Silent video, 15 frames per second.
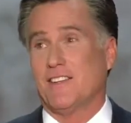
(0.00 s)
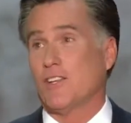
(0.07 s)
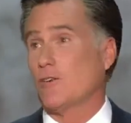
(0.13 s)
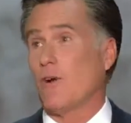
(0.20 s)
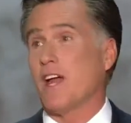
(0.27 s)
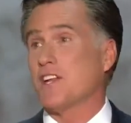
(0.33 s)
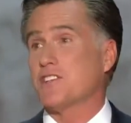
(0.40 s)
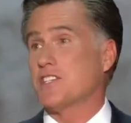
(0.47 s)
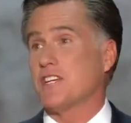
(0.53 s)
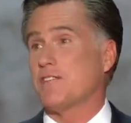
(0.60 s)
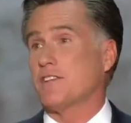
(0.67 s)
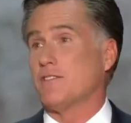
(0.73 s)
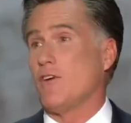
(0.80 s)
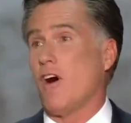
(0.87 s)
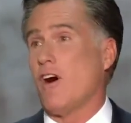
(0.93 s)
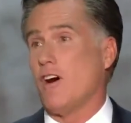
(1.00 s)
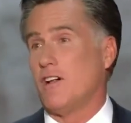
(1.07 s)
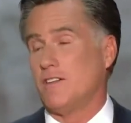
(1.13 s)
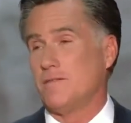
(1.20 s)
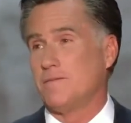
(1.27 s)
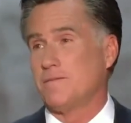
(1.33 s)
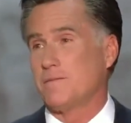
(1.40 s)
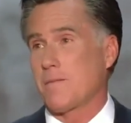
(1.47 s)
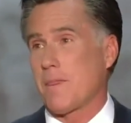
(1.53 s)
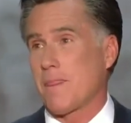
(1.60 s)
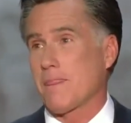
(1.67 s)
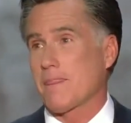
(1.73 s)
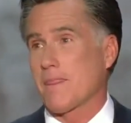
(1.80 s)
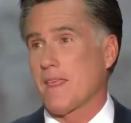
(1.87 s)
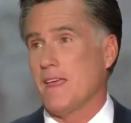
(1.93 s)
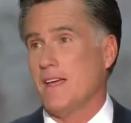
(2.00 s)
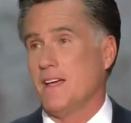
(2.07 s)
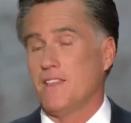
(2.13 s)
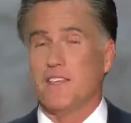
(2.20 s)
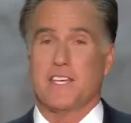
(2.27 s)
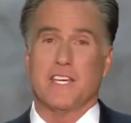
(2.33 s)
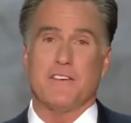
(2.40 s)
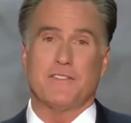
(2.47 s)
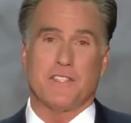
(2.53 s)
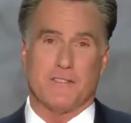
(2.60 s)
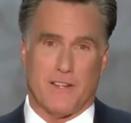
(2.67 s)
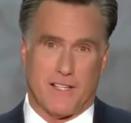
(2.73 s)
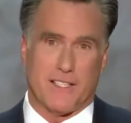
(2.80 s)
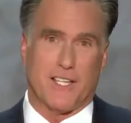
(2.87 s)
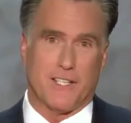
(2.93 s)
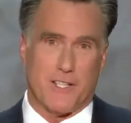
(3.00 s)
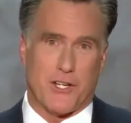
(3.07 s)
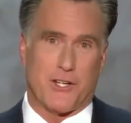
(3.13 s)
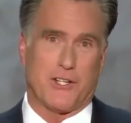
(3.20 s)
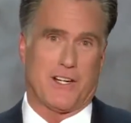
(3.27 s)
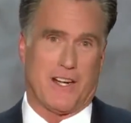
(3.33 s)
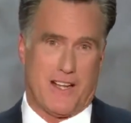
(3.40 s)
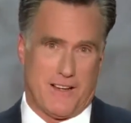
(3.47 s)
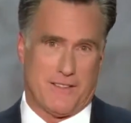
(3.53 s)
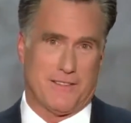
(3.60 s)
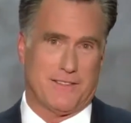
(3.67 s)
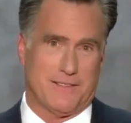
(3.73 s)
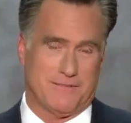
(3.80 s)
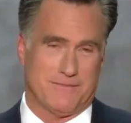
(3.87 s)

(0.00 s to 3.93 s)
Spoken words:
greatest gift of all, the gift of unconditional love.